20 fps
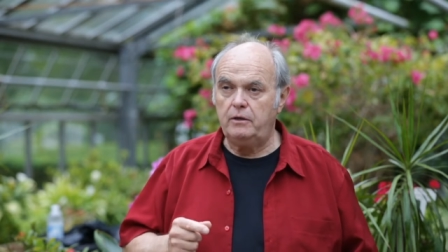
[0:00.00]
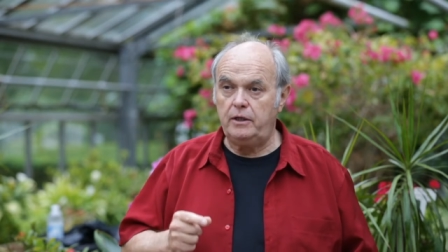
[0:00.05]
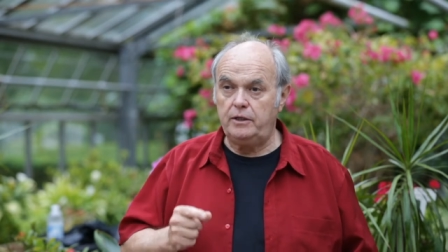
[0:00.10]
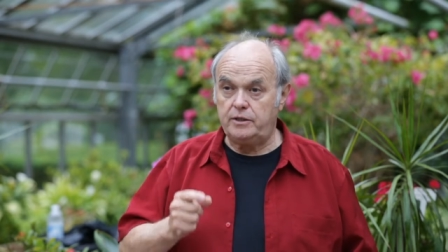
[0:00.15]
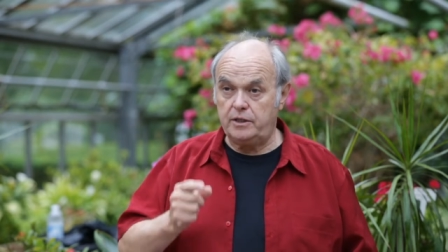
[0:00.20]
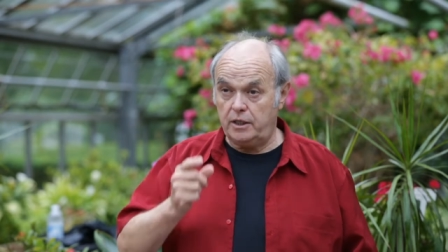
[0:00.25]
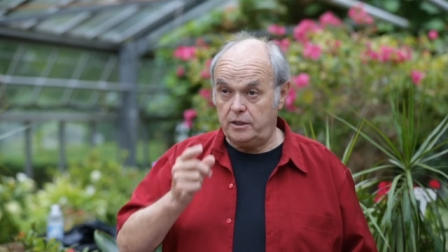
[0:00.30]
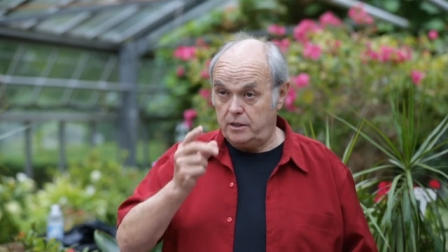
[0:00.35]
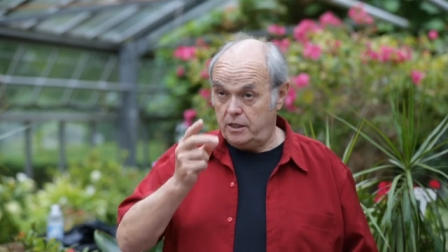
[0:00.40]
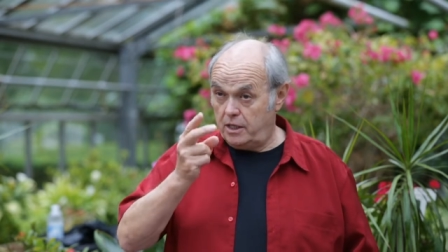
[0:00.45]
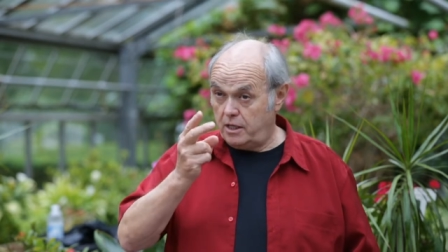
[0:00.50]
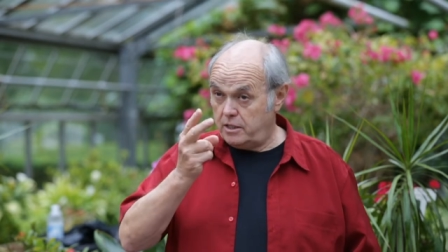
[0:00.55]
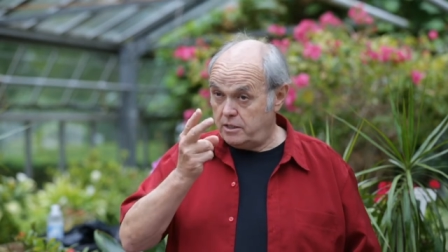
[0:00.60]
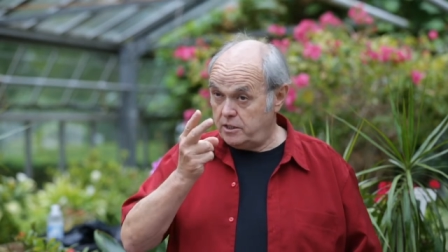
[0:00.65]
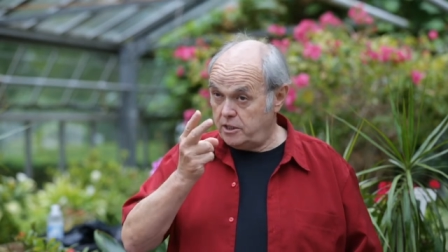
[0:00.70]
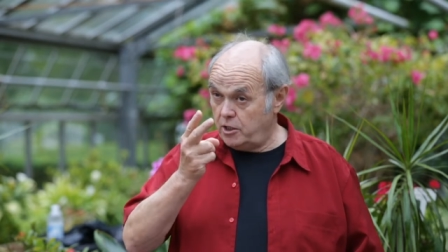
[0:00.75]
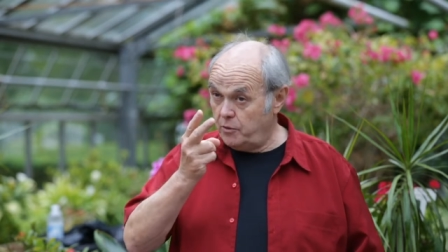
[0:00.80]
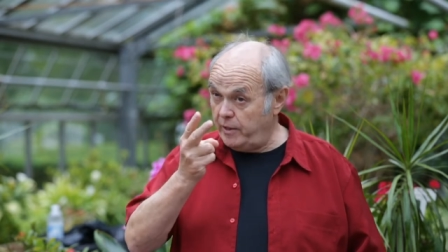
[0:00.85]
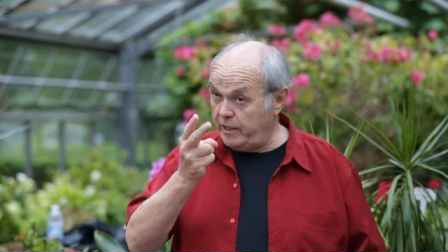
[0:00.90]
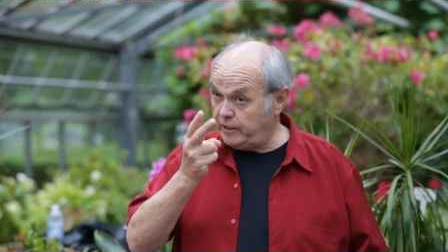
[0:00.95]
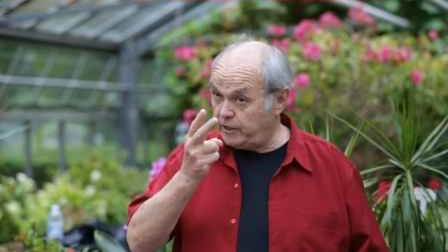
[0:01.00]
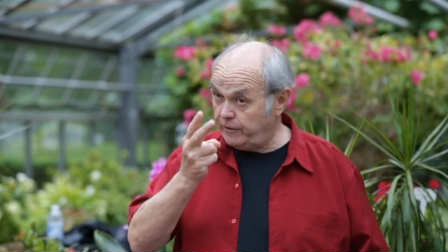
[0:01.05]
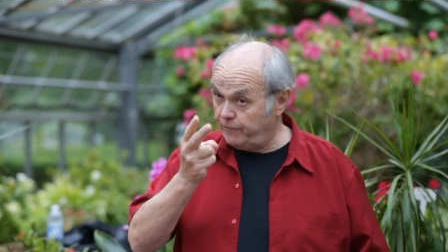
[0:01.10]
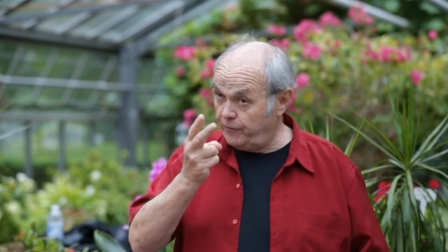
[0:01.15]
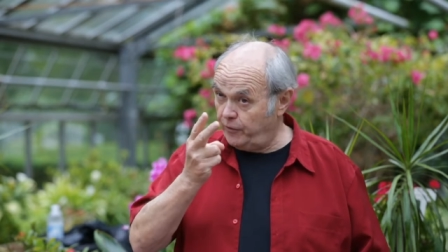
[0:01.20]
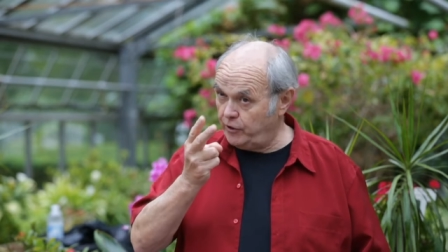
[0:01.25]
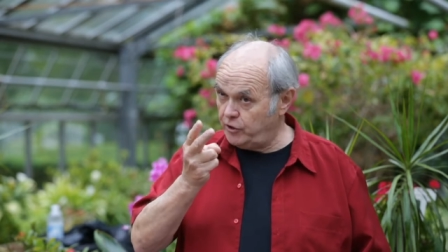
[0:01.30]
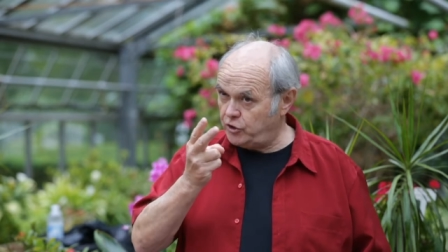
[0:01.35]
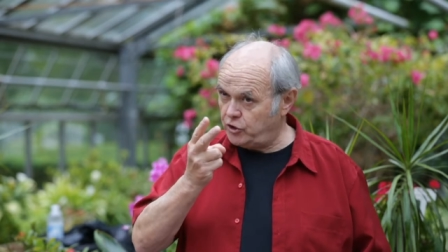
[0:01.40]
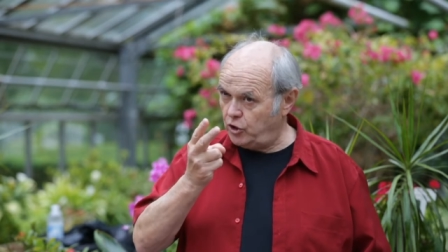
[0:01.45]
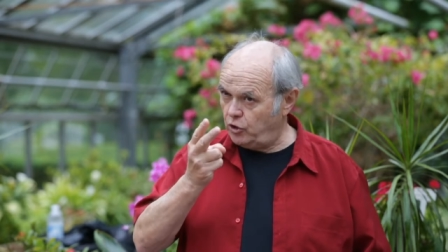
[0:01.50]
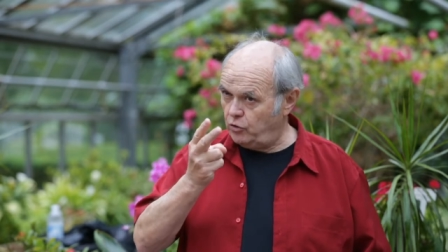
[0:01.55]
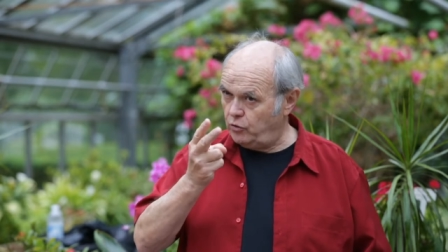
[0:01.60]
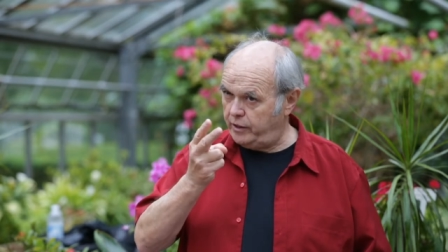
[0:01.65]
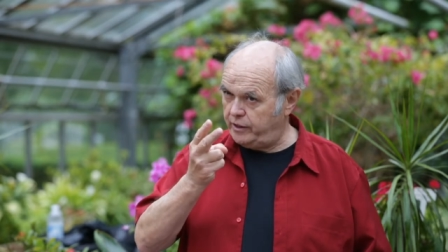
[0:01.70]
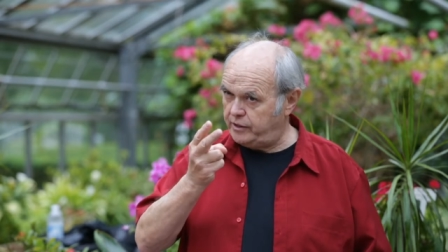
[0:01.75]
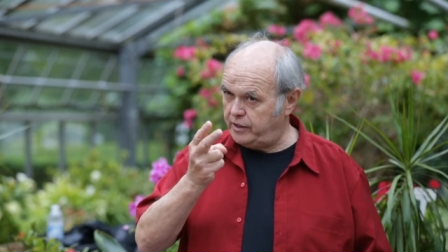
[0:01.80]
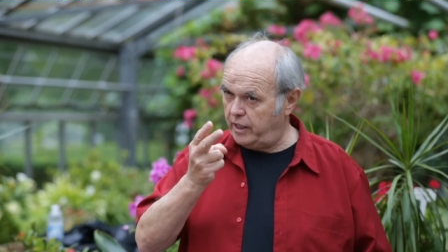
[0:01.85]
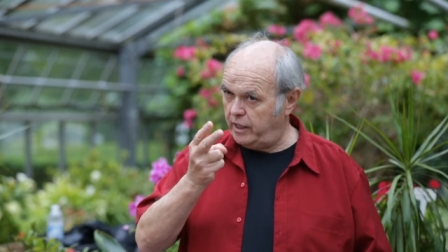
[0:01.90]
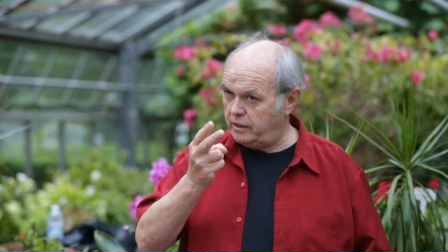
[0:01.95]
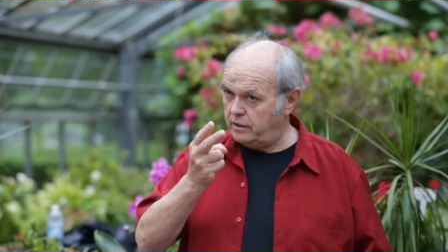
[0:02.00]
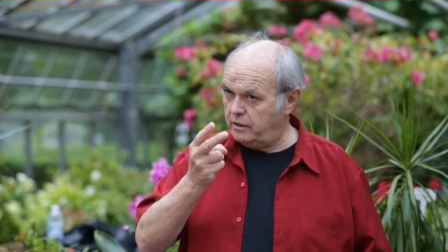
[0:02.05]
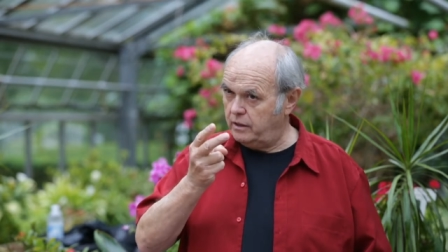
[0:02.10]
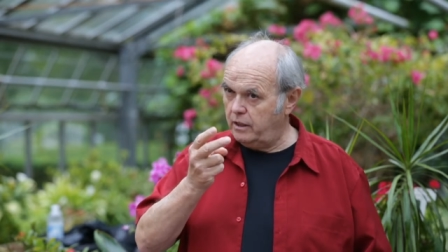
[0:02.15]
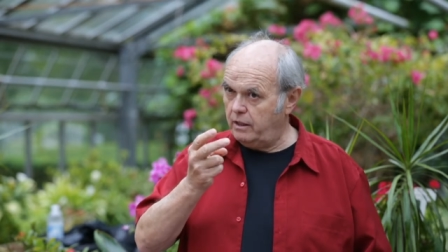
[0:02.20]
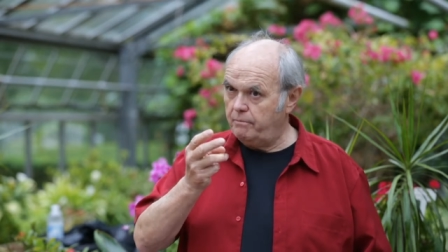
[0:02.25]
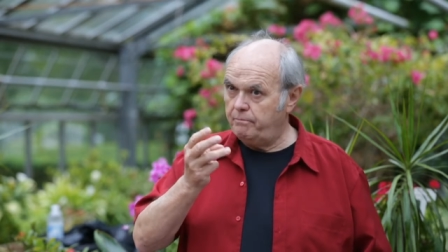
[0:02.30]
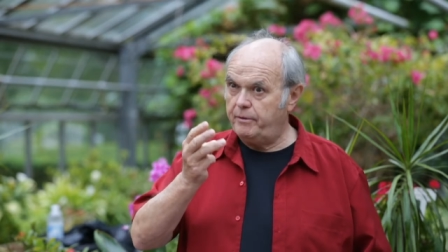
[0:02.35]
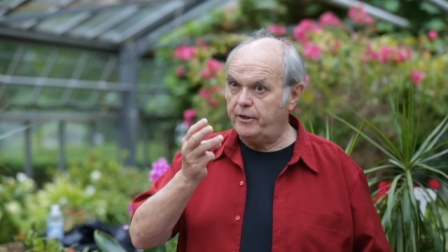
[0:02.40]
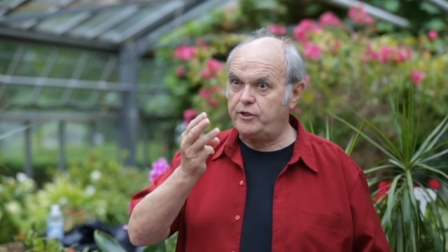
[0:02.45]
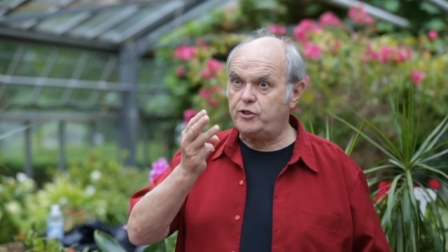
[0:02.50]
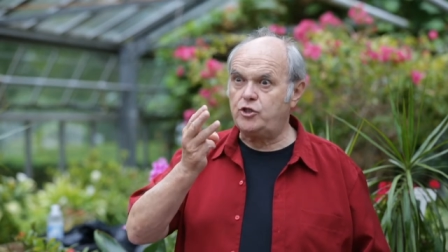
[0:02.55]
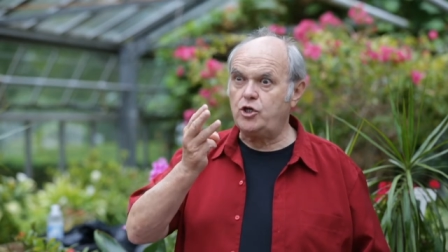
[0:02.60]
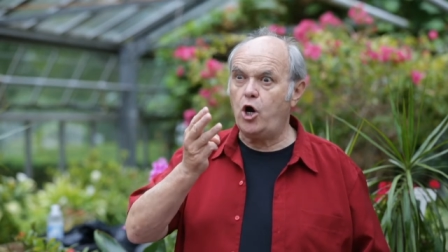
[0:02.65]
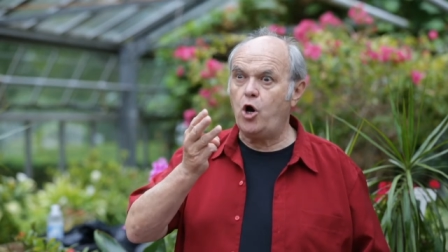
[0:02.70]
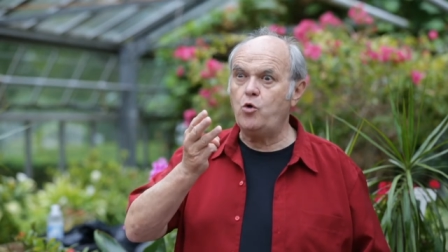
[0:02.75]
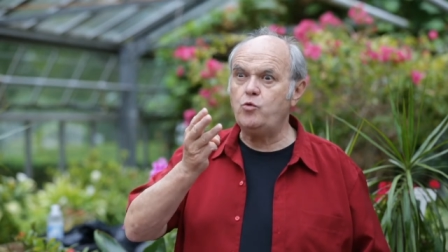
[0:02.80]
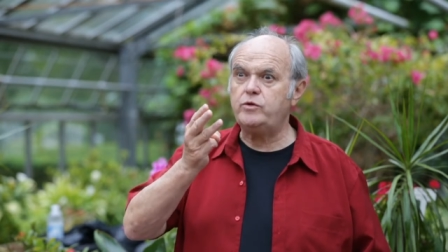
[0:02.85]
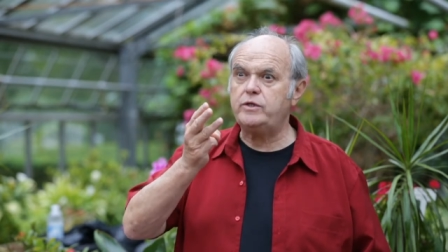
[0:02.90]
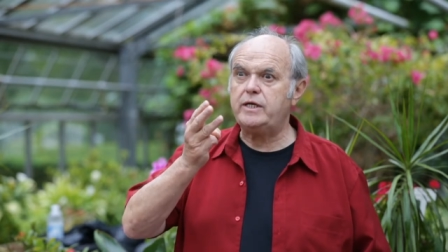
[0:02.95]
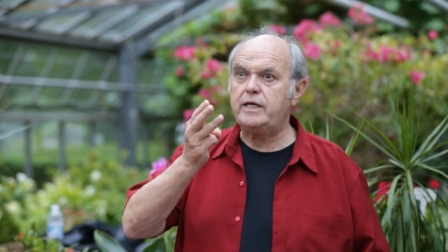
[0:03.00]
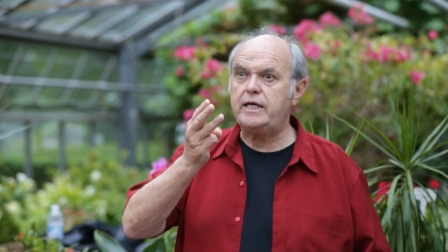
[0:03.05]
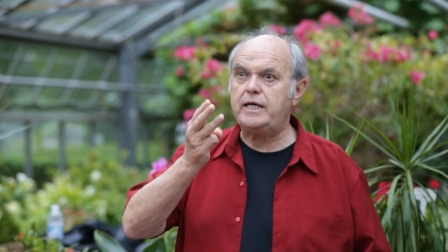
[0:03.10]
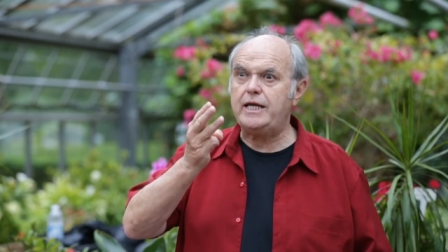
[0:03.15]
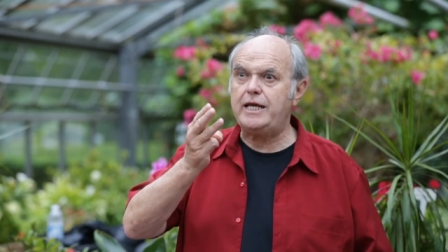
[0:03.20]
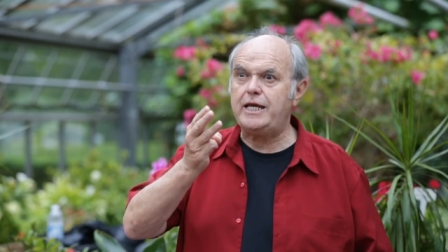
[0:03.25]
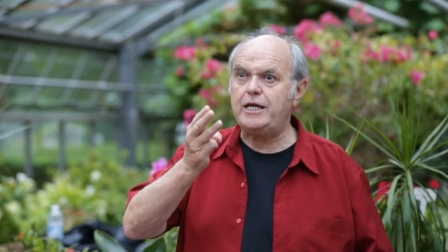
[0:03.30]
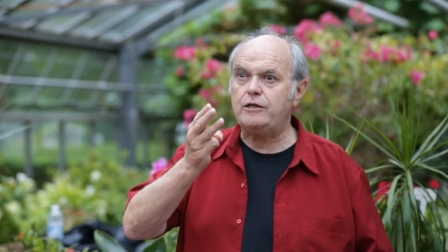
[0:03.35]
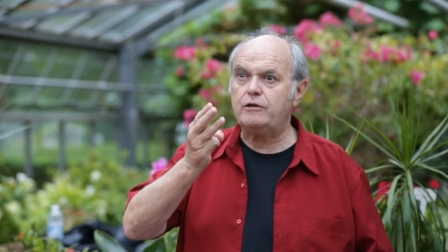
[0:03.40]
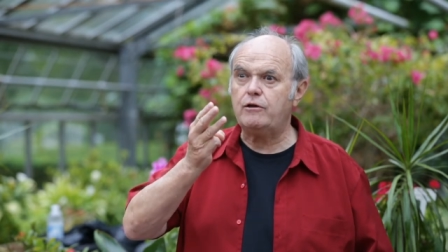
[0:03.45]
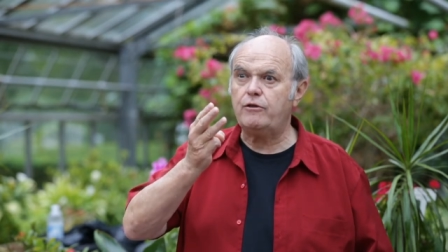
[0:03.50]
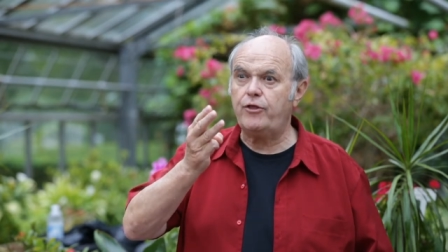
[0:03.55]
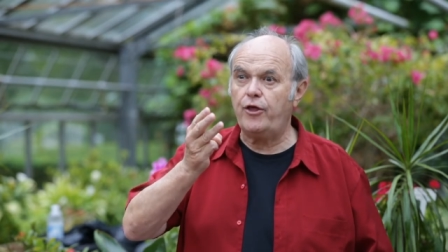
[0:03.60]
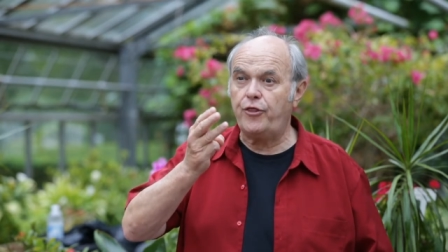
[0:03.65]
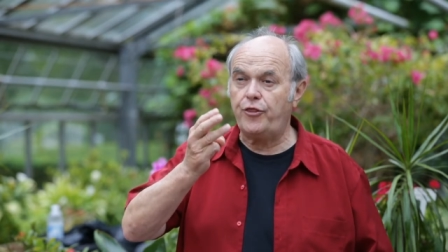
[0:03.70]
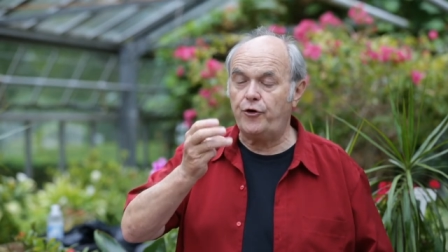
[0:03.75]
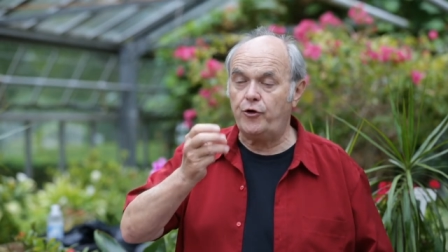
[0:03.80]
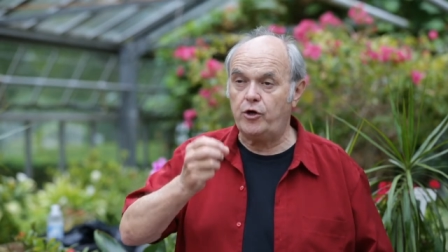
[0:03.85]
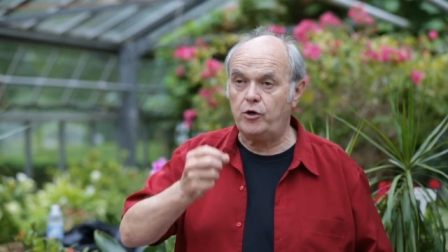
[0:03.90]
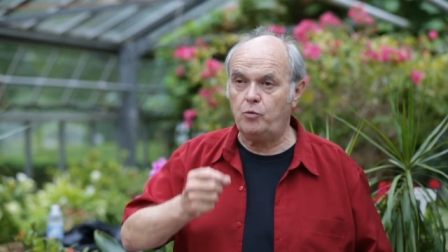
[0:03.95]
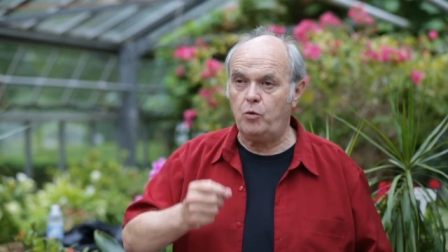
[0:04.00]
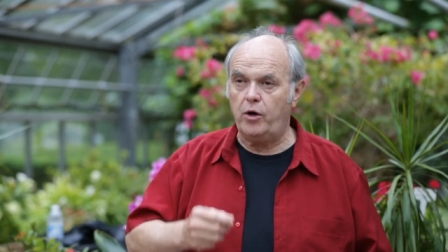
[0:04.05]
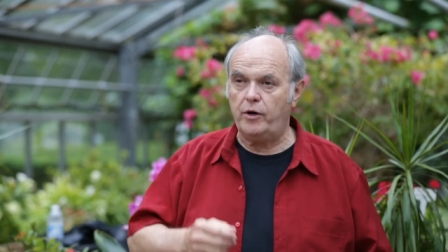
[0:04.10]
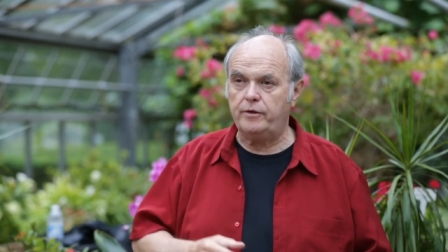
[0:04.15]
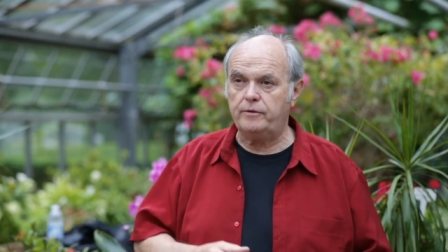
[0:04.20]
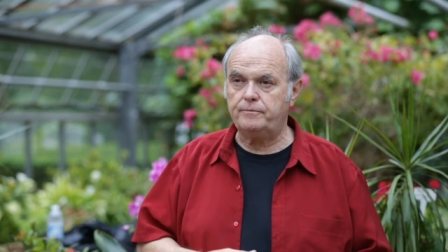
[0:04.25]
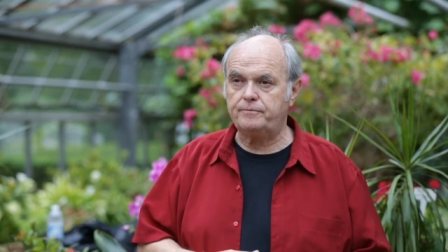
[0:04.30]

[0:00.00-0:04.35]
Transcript: He said, you eat the first two, he said, but don't eat the third one.